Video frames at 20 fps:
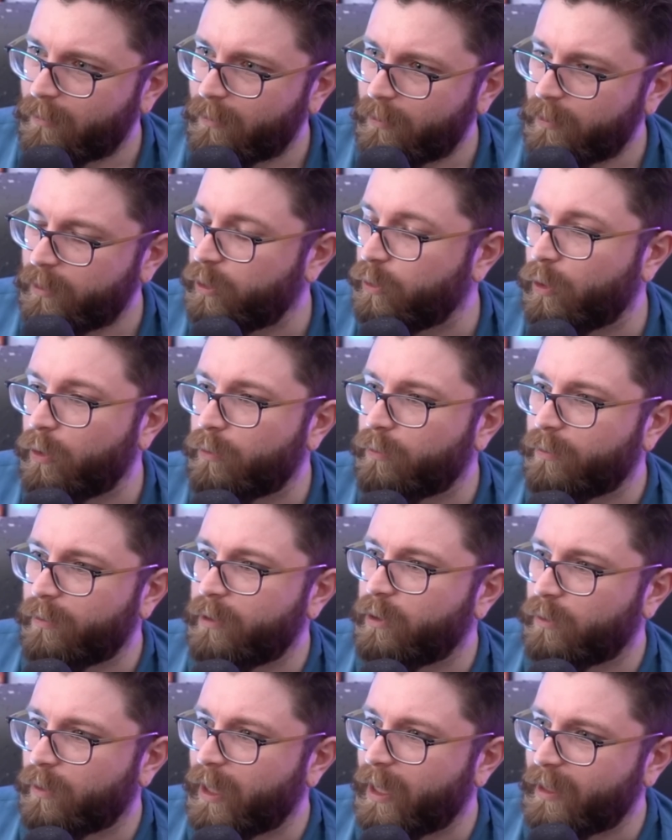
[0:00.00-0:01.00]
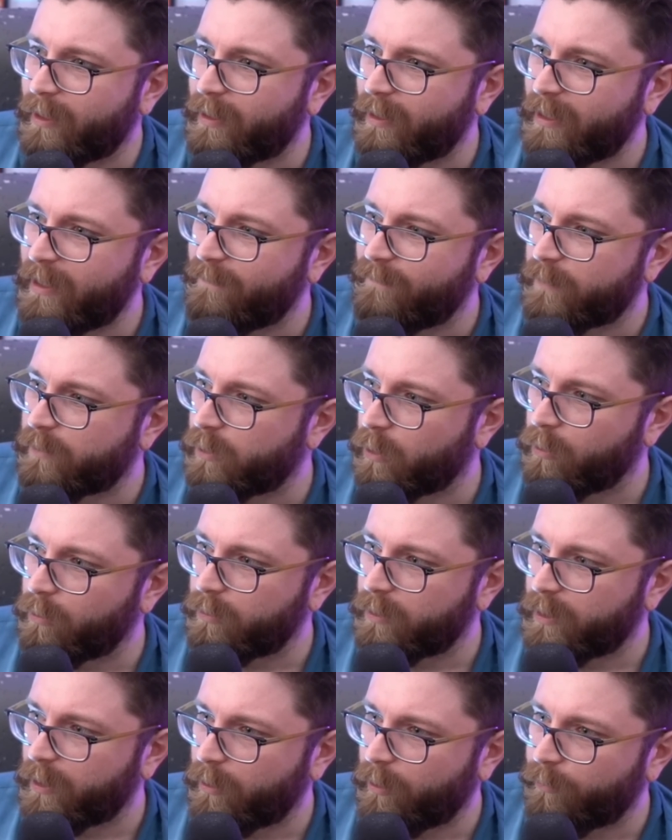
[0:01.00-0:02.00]
You're not even told
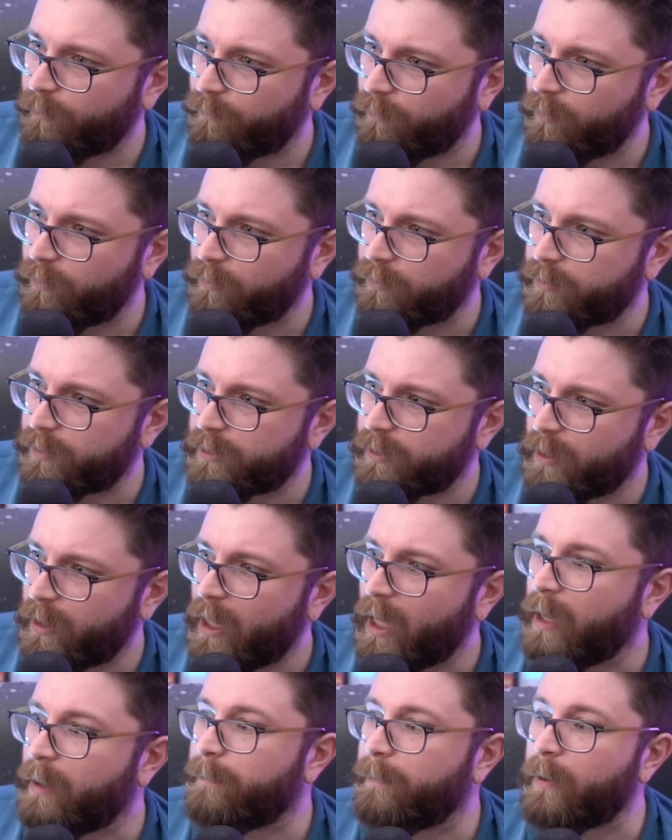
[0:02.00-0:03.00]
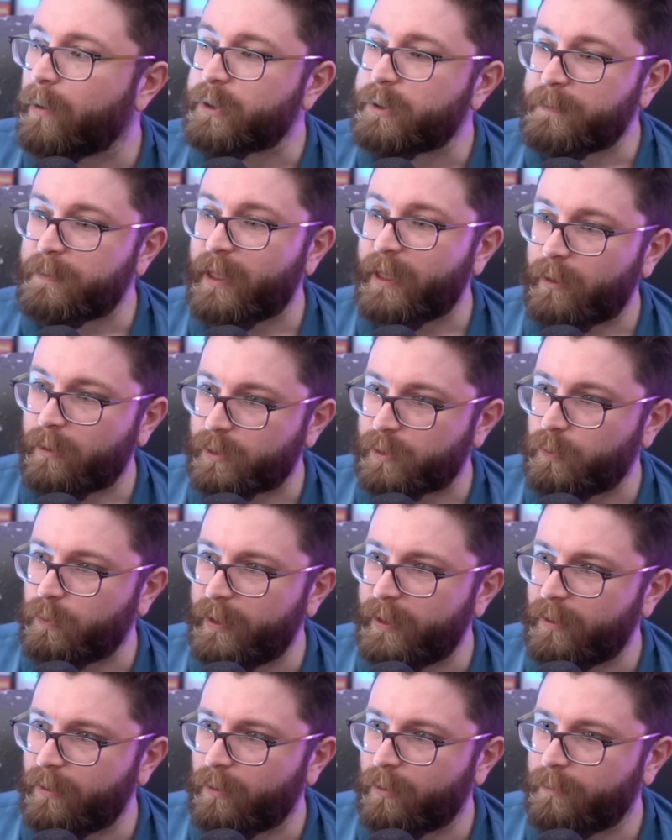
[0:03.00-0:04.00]
to get all the runes. Most players
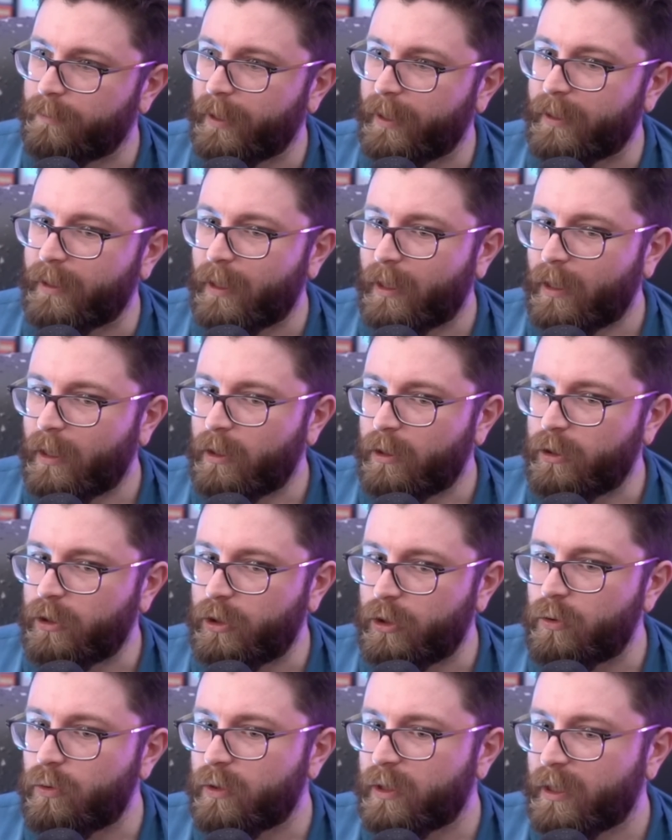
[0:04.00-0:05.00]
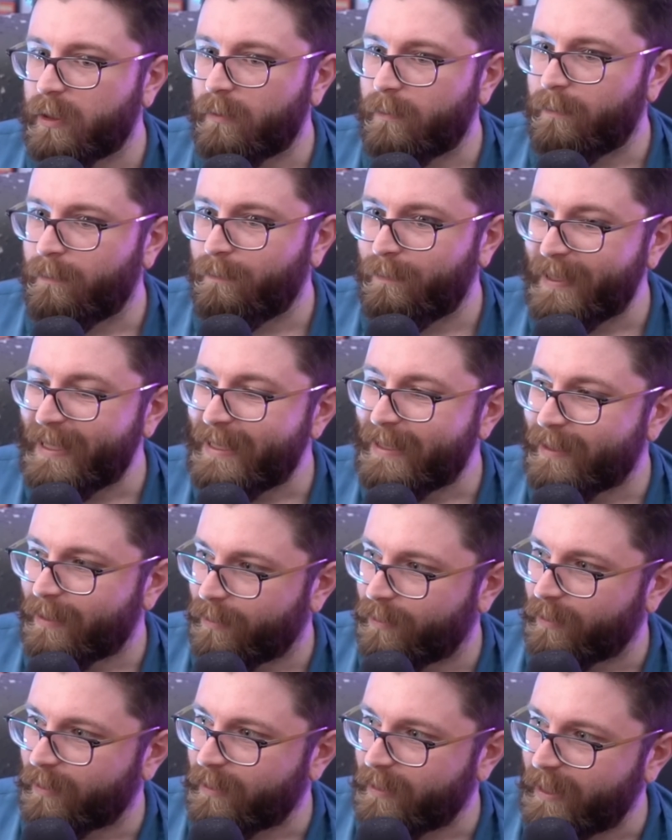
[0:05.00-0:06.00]
will, but you can beat
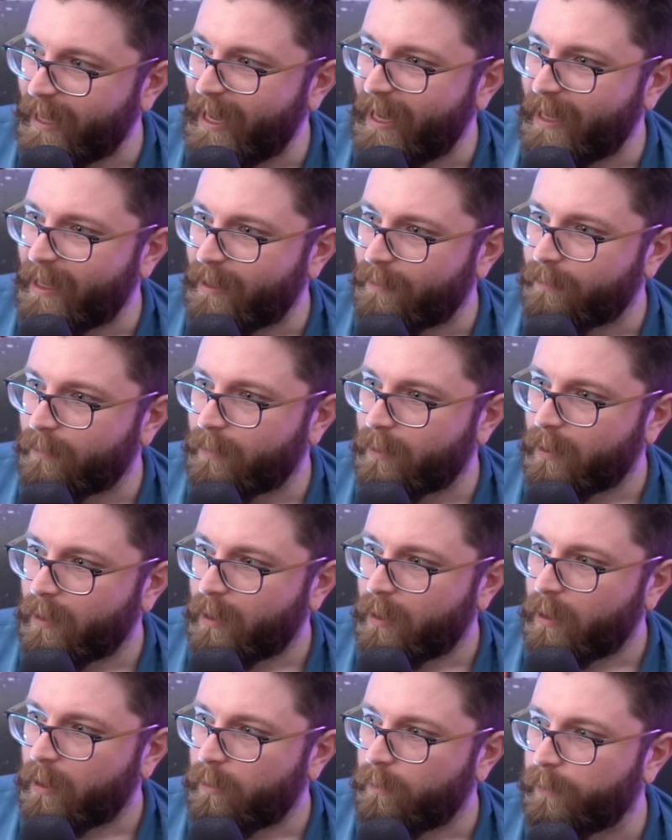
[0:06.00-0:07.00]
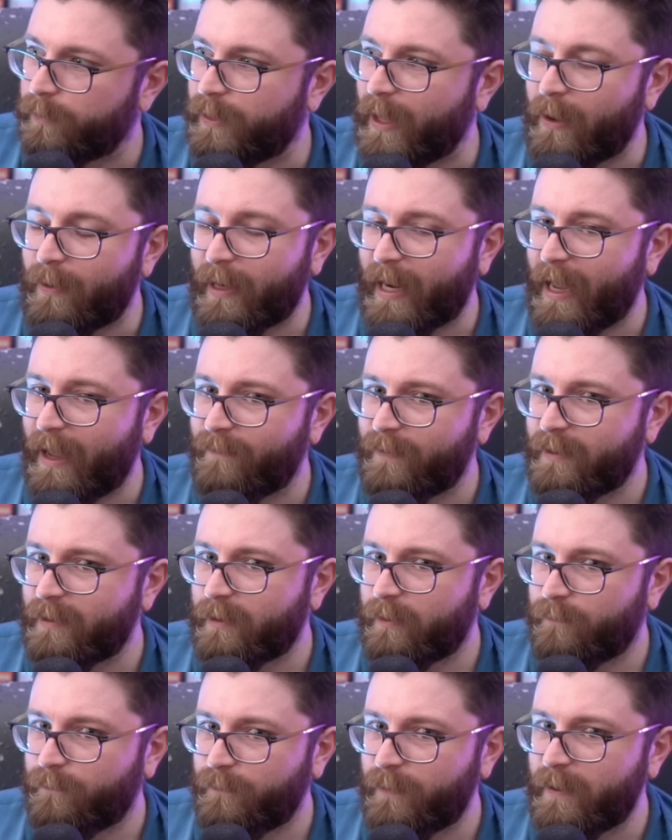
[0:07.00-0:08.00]
the game without having
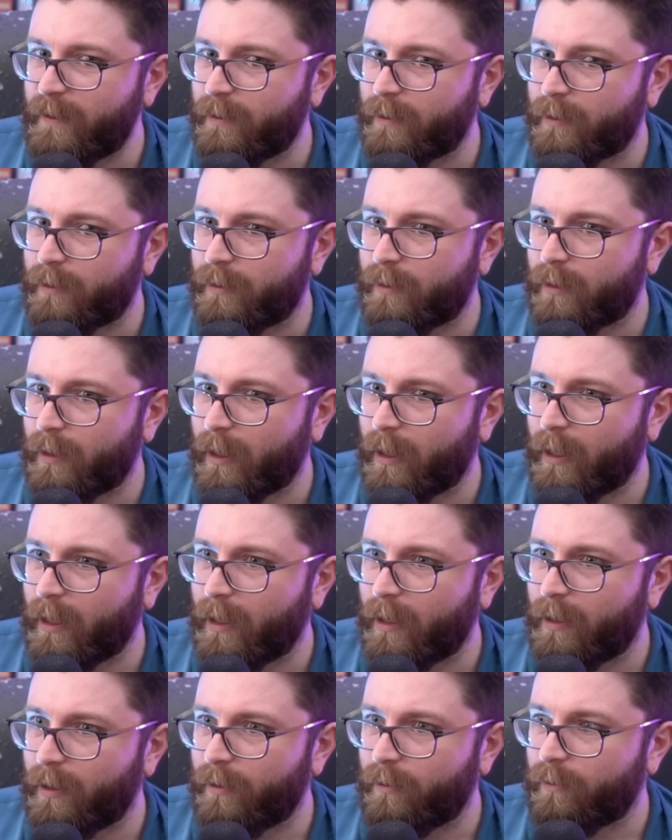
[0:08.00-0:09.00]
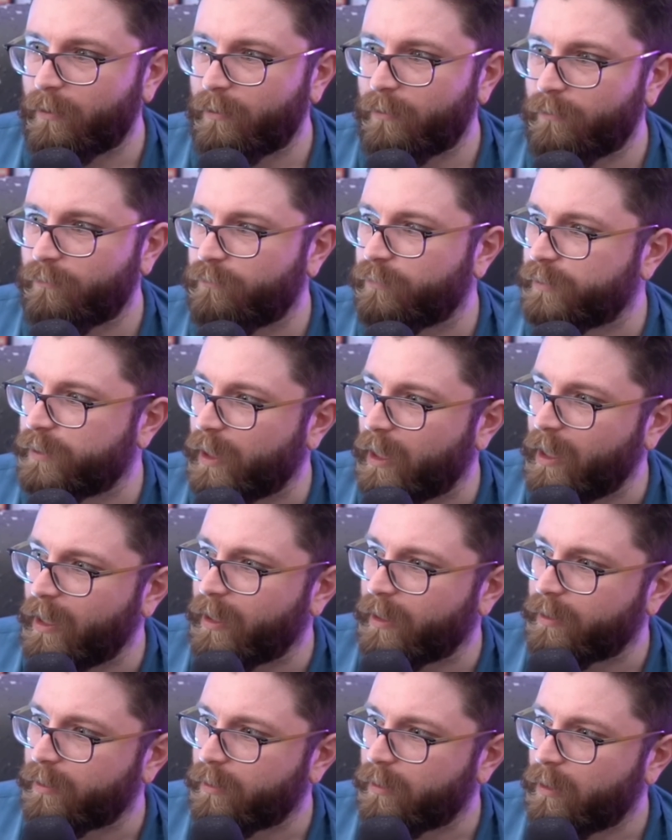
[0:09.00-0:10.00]
defeated
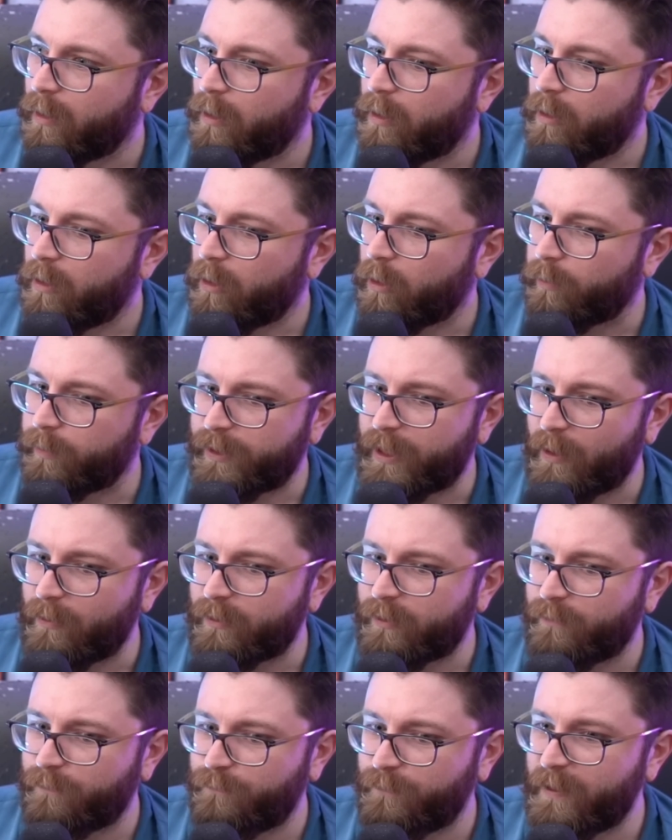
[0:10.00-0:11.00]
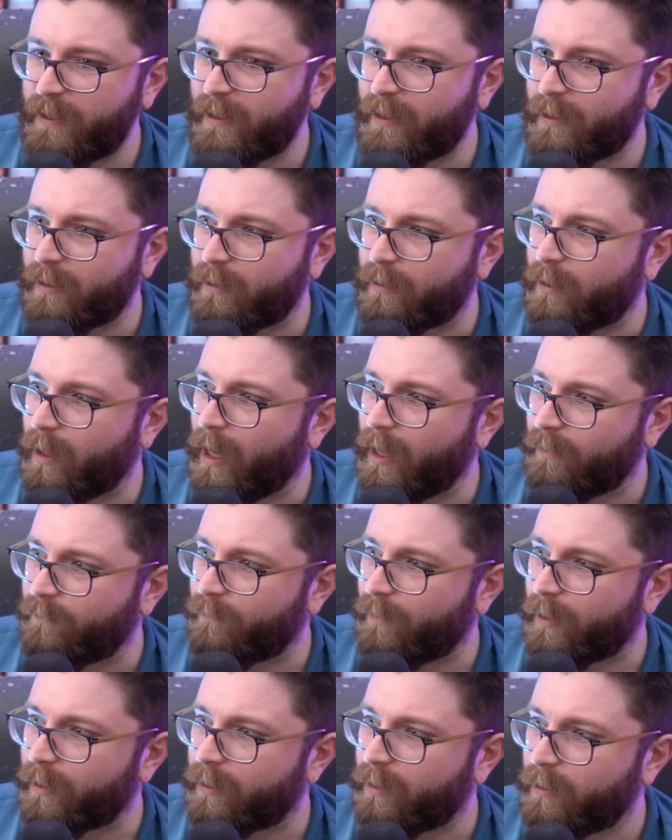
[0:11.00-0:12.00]
Radahn or without defeating
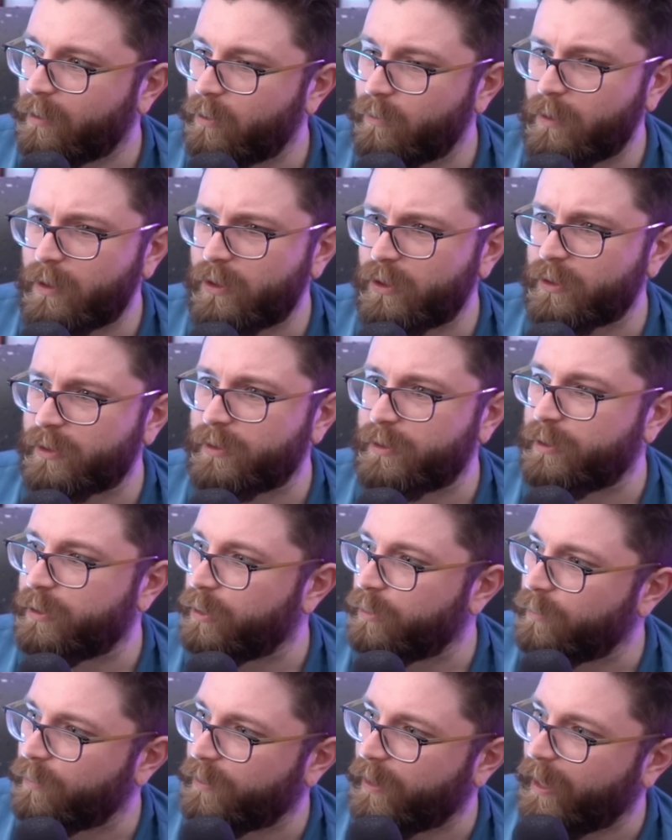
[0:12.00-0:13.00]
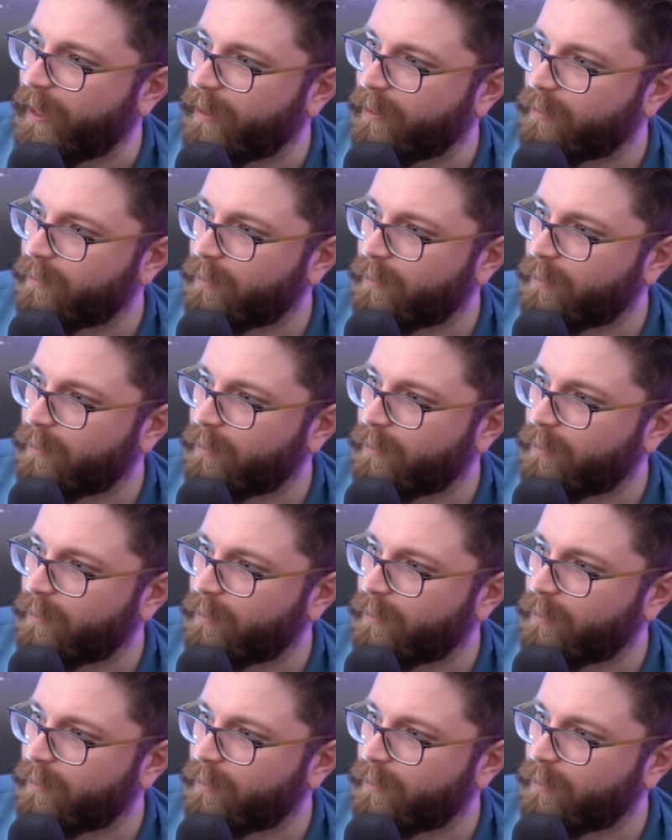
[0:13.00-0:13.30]
Godrick. You can just do that.